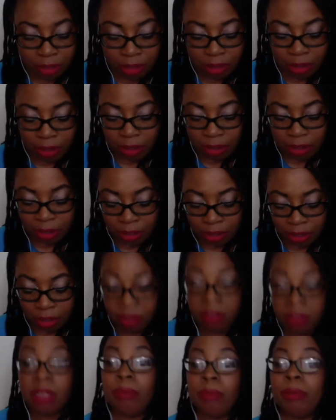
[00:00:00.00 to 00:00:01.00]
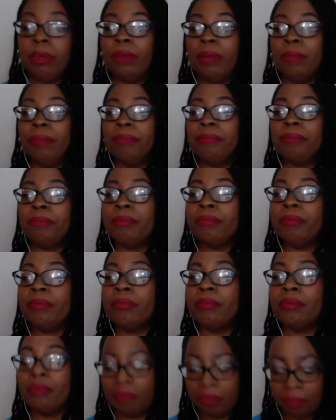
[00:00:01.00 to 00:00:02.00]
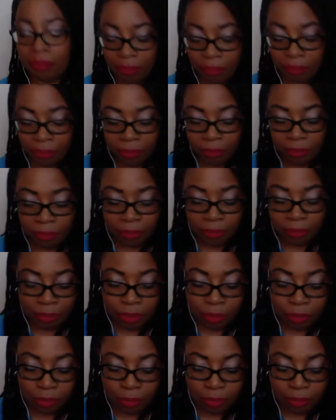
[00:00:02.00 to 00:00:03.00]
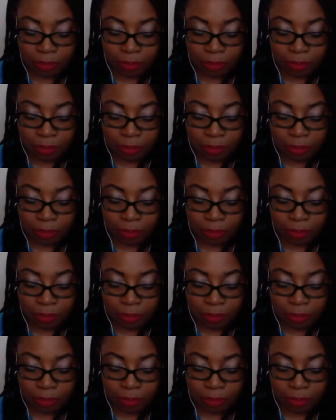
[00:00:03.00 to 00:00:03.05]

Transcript: Uh, there we go. Nope.